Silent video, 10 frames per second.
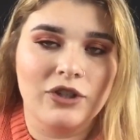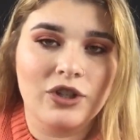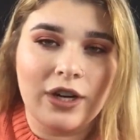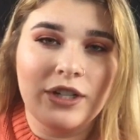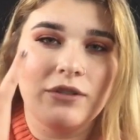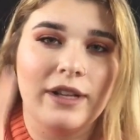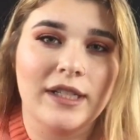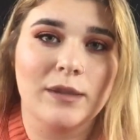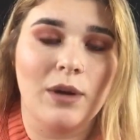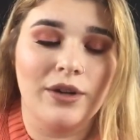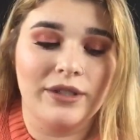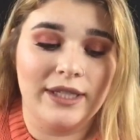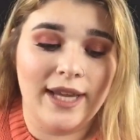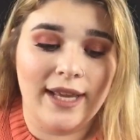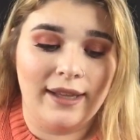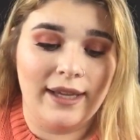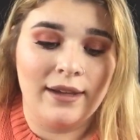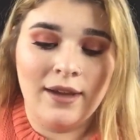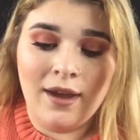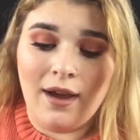just trying to do like small
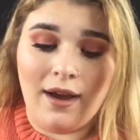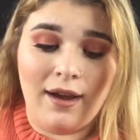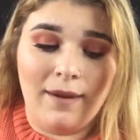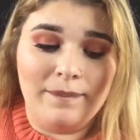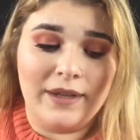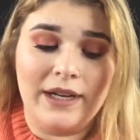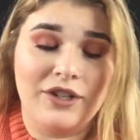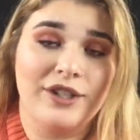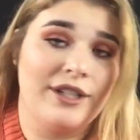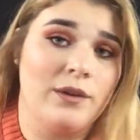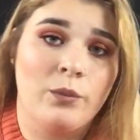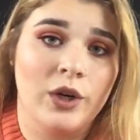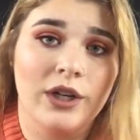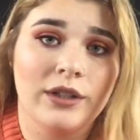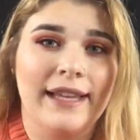detailing, and it just didn't work.